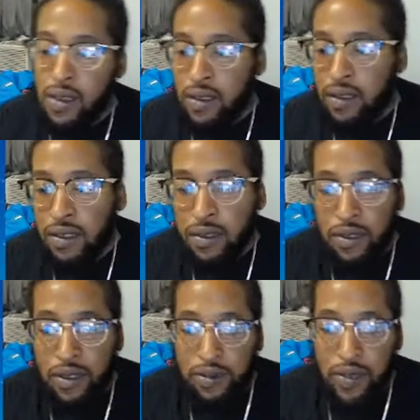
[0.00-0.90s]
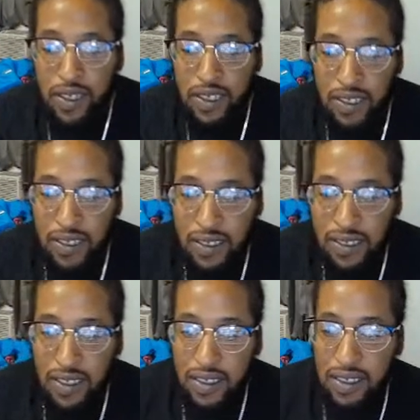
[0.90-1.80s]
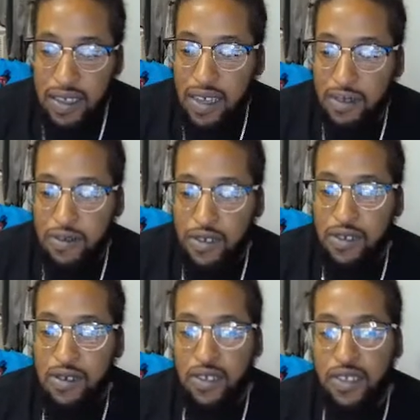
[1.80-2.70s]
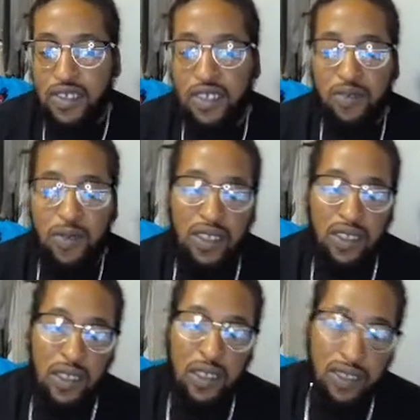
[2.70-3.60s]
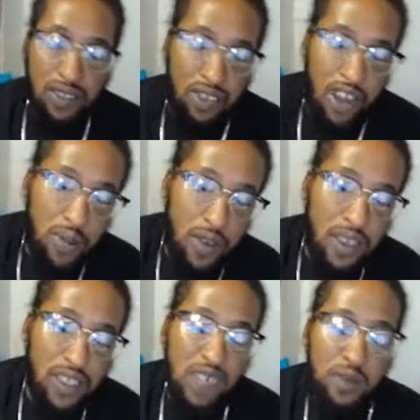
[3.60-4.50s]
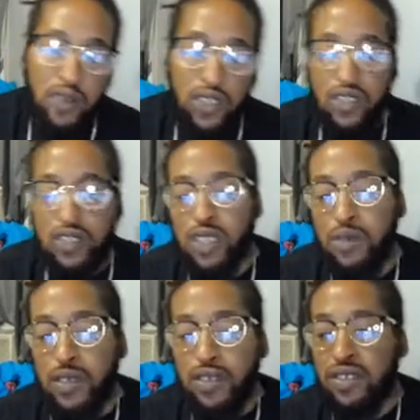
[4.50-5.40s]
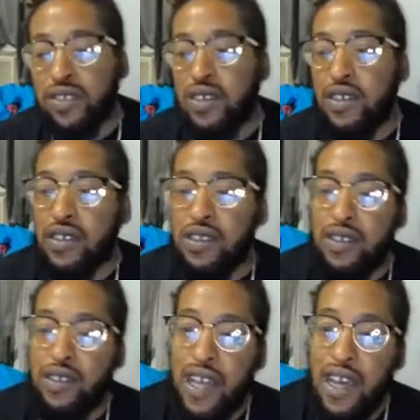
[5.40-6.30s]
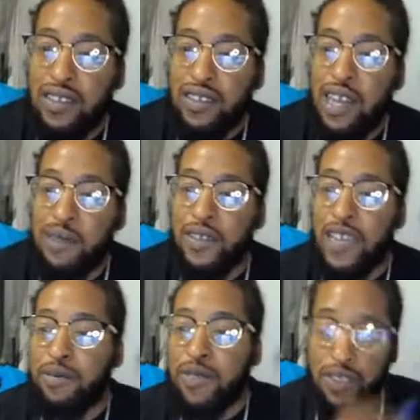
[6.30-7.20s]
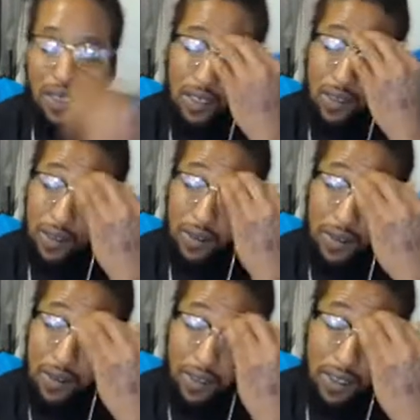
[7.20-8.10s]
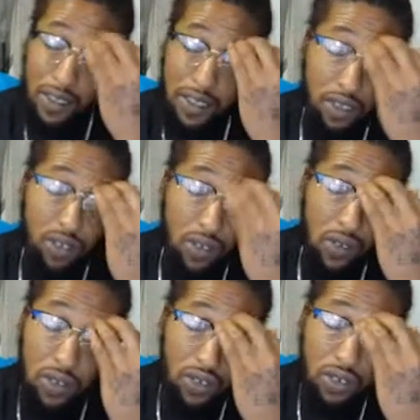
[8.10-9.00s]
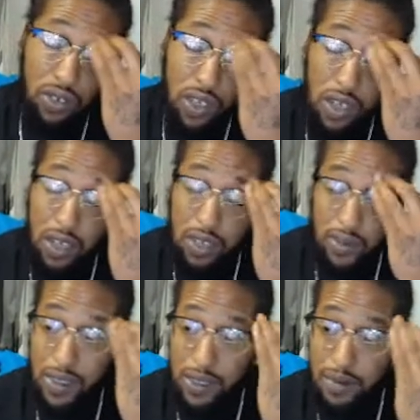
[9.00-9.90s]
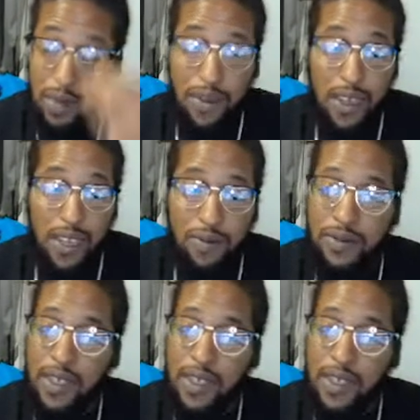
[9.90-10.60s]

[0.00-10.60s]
yeah, look, man, that's the end of that, bro. Like I said, smash that like and subscribe button. Tell me what y'all think about this uh last chop chapter and then the Granolah arc, man. My bad, I'm